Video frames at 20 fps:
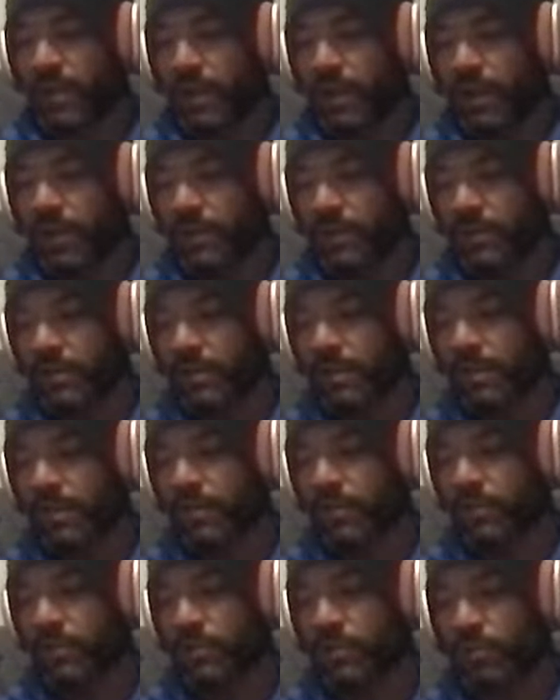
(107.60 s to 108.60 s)
I could tell
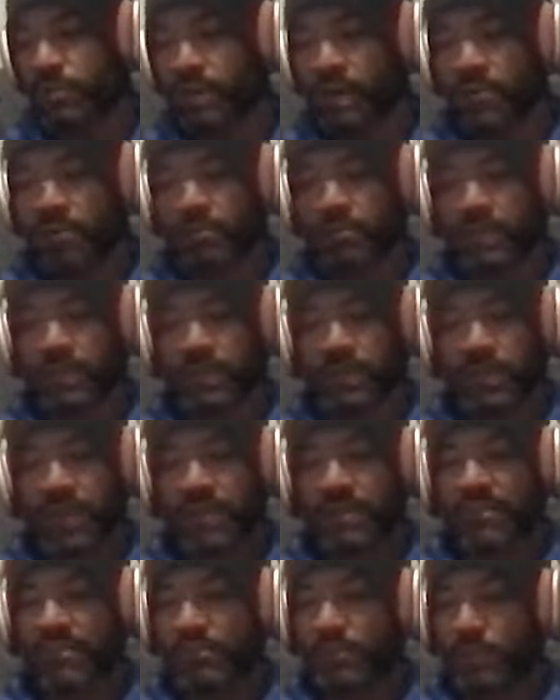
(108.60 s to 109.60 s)
this was a problem that
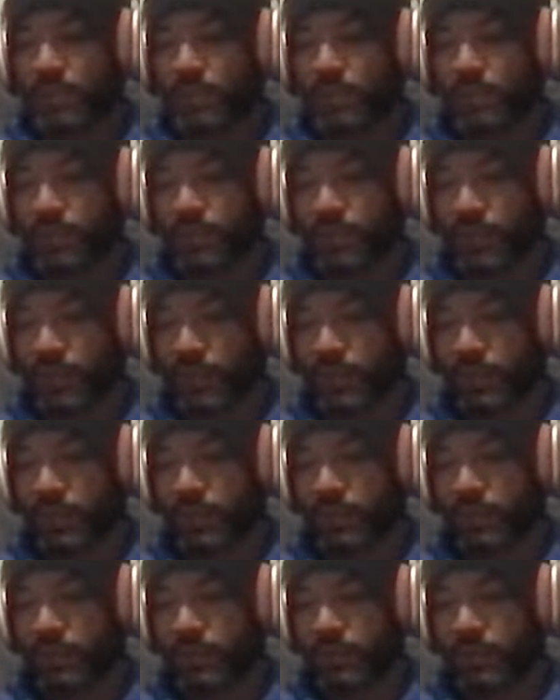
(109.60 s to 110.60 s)
lots of people shared.
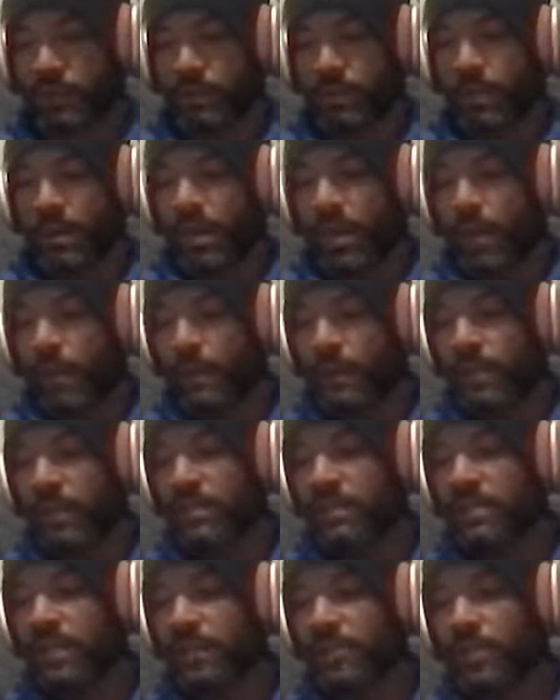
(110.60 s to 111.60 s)
I would
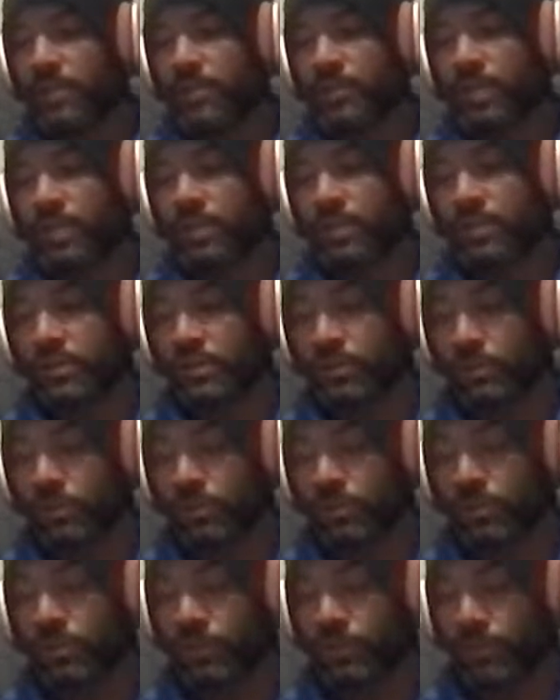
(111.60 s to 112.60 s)
then demonstrate the
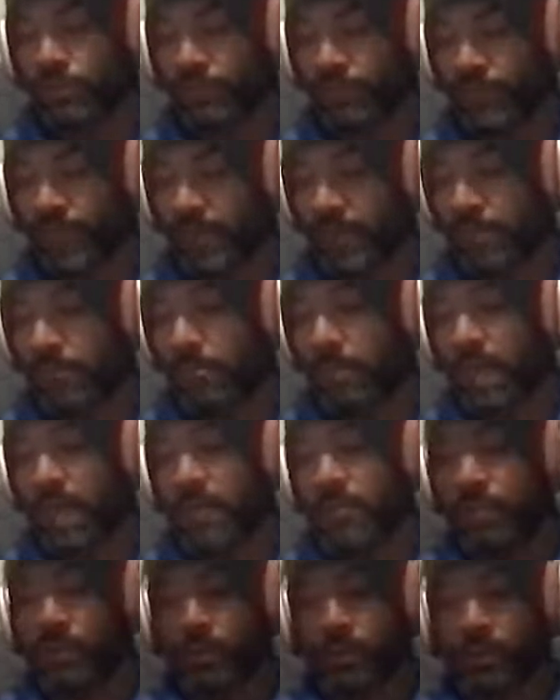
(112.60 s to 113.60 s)
solution that my
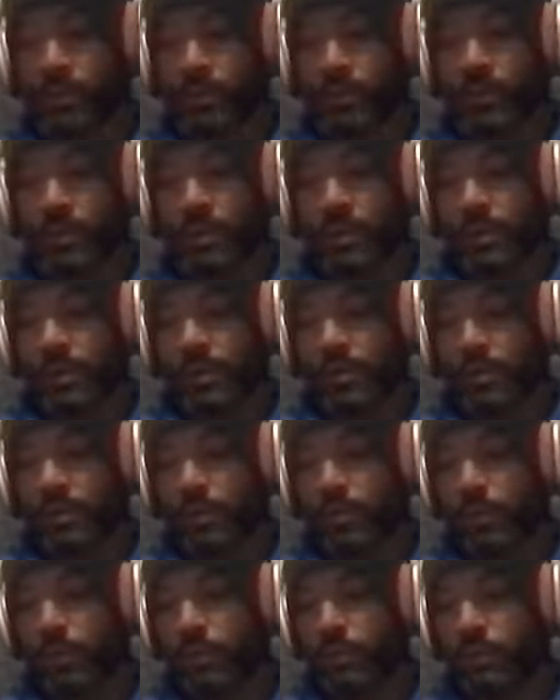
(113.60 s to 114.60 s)
pillow could be
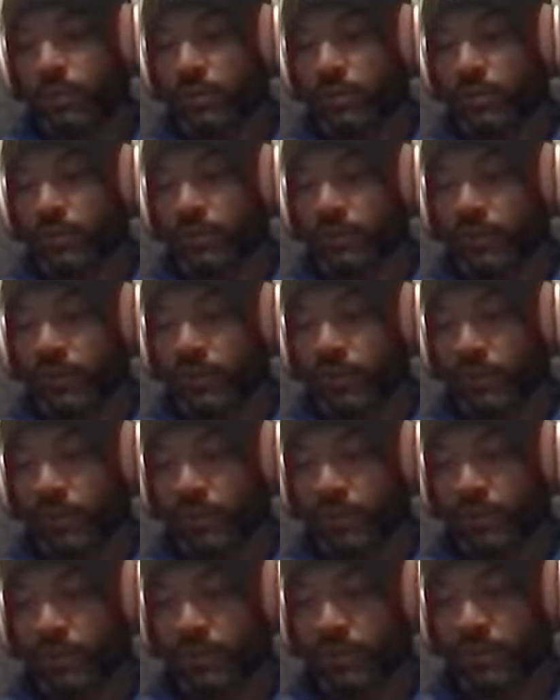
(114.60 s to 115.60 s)
molded to fit their
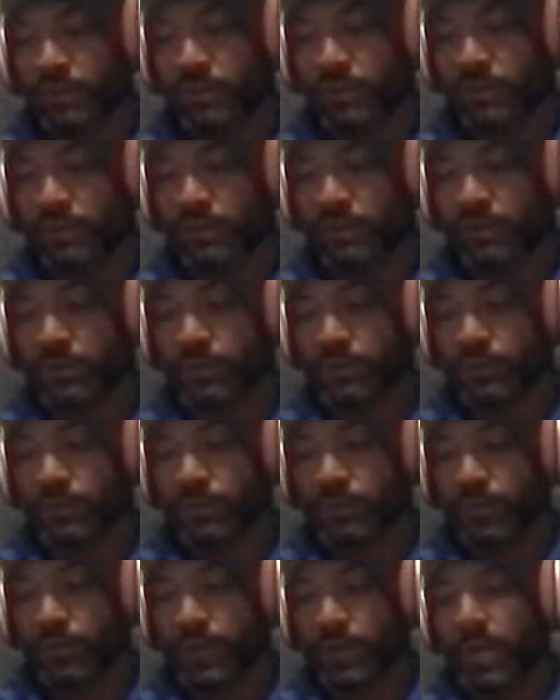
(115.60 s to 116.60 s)
preferences.
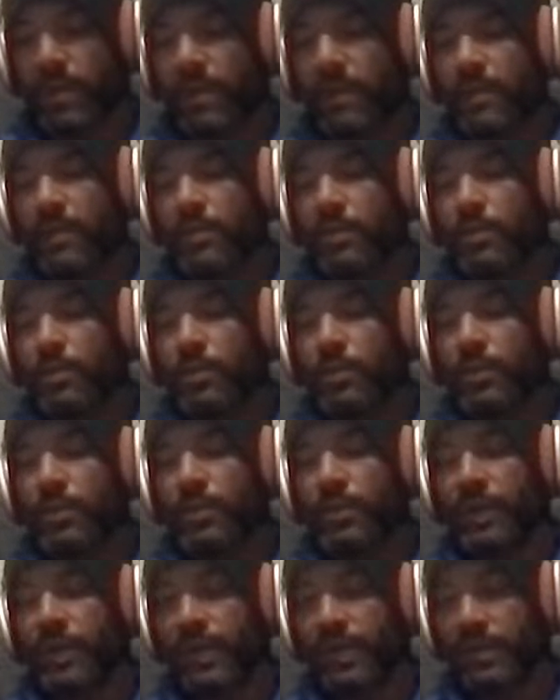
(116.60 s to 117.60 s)
Can you put
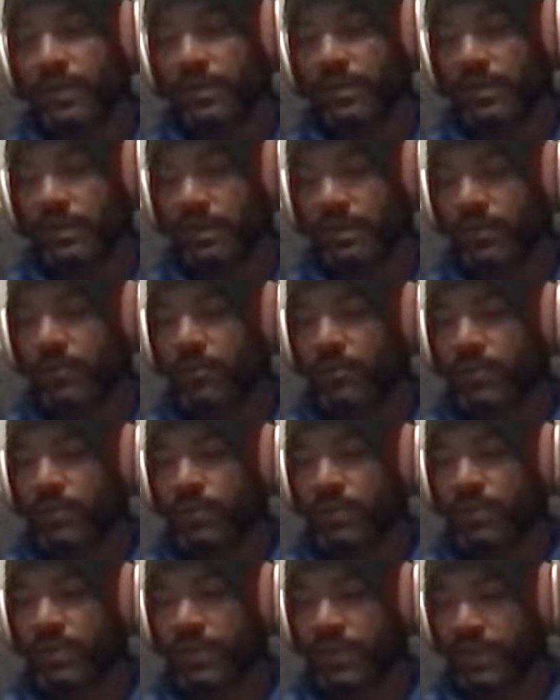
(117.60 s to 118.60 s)
your hand here and
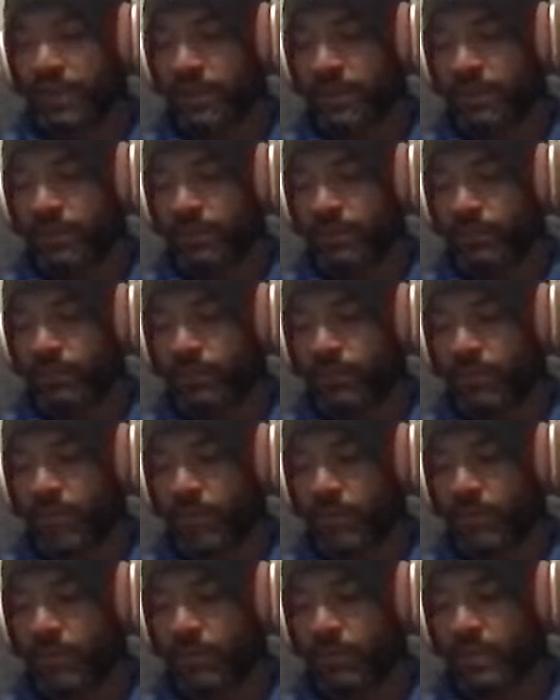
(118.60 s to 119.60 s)
push down? I
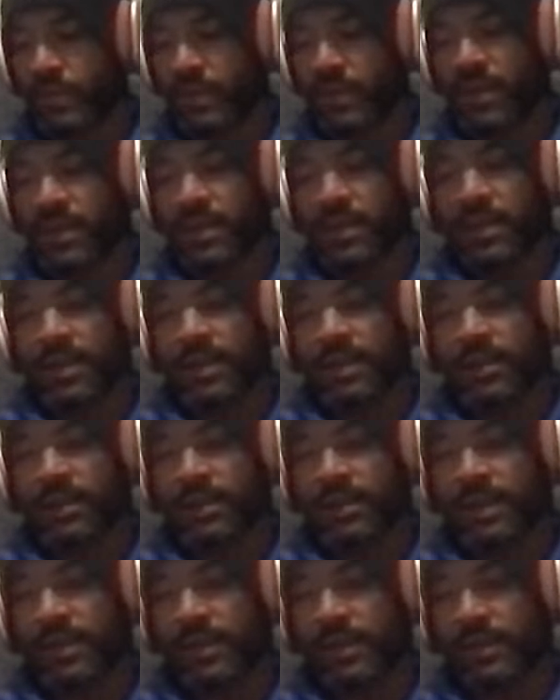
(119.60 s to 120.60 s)
would say,
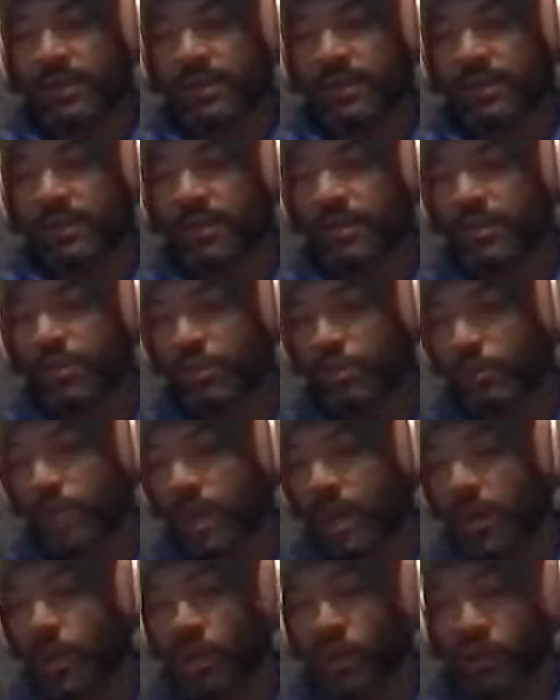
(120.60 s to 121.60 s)
indicating the
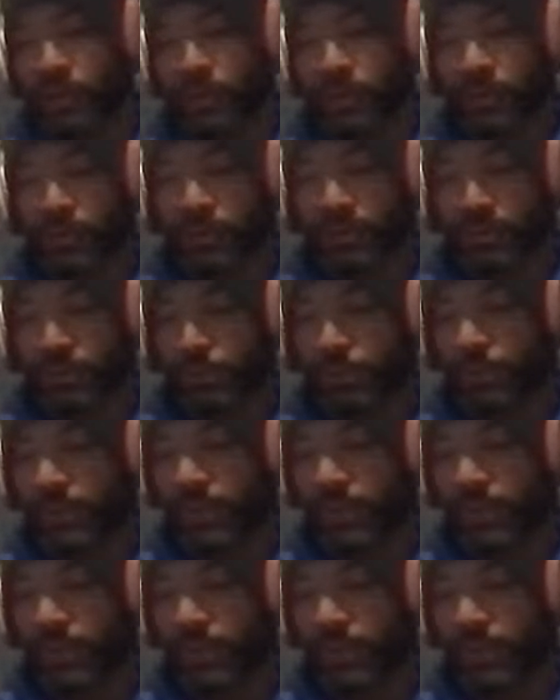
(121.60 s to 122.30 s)
spot where a person would